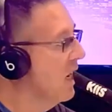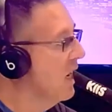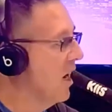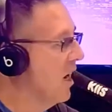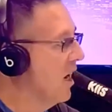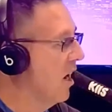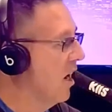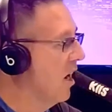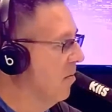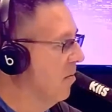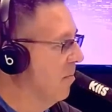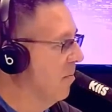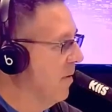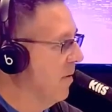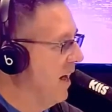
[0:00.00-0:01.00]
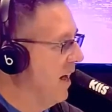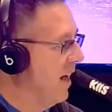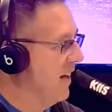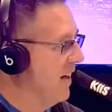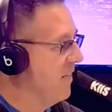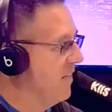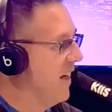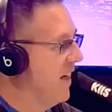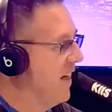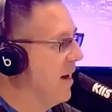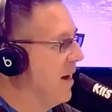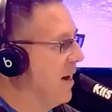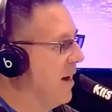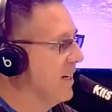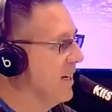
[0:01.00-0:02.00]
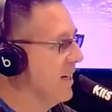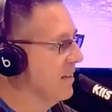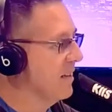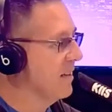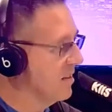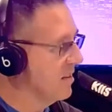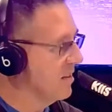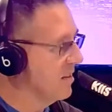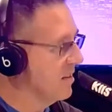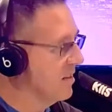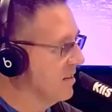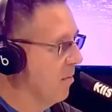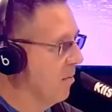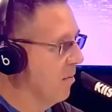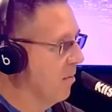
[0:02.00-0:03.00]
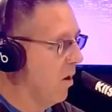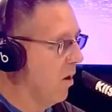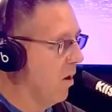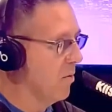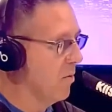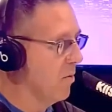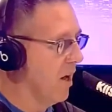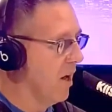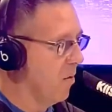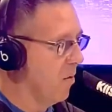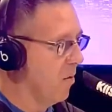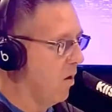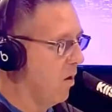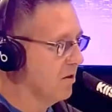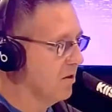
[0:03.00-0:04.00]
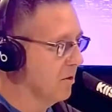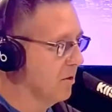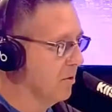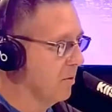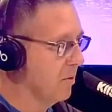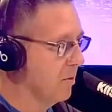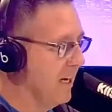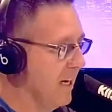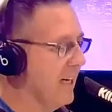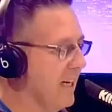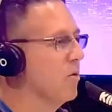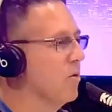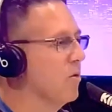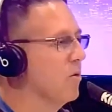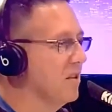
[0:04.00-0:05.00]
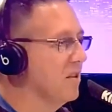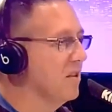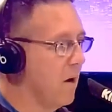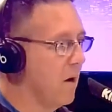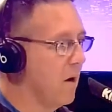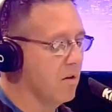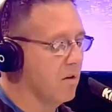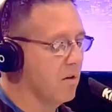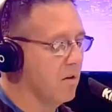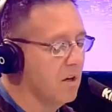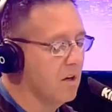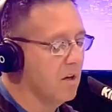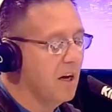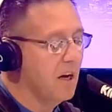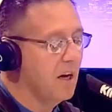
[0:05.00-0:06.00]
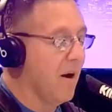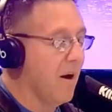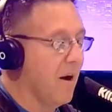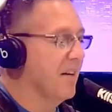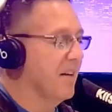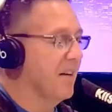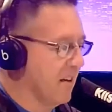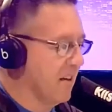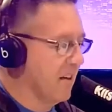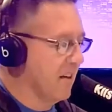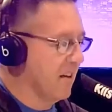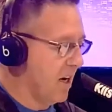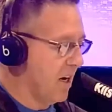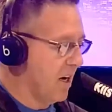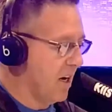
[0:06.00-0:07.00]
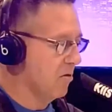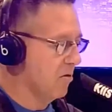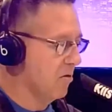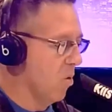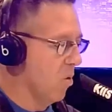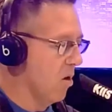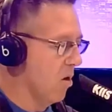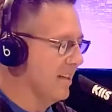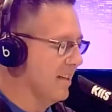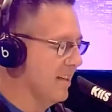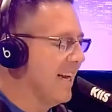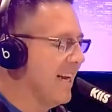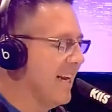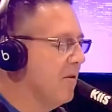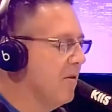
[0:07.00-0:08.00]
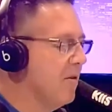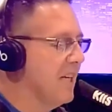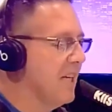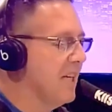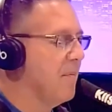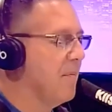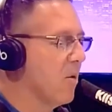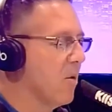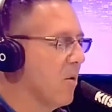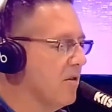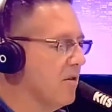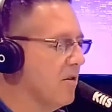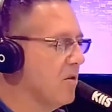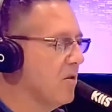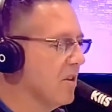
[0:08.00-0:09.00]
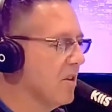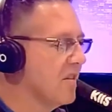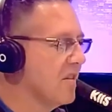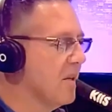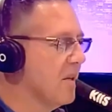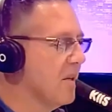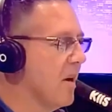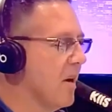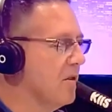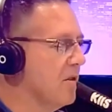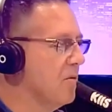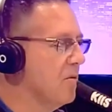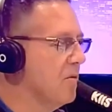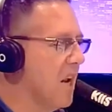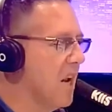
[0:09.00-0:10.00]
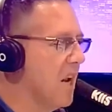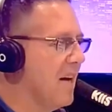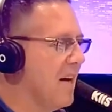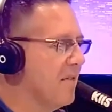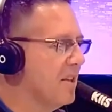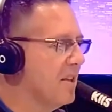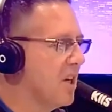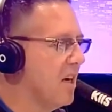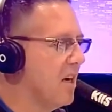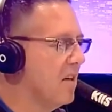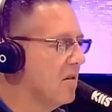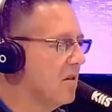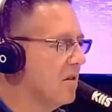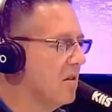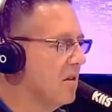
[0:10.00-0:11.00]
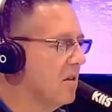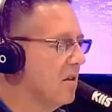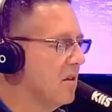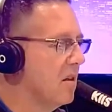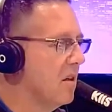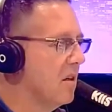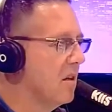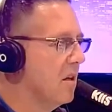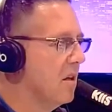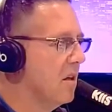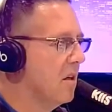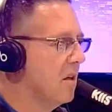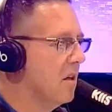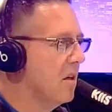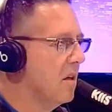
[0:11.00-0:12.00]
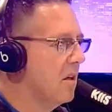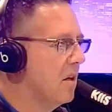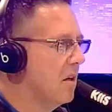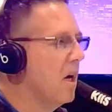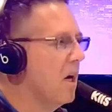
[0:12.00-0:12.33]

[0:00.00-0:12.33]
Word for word: Um, and yeah. that they have to make a decision about whether or not they want to increase whether they're having another child or is that energy happening around you or did somebody around you not have a child No.